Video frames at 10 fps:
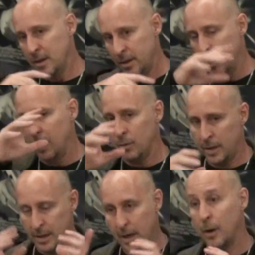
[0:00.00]

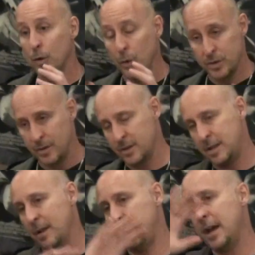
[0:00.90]
he and I were always on the
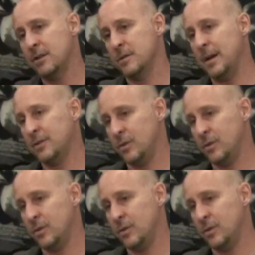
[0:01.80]
same page about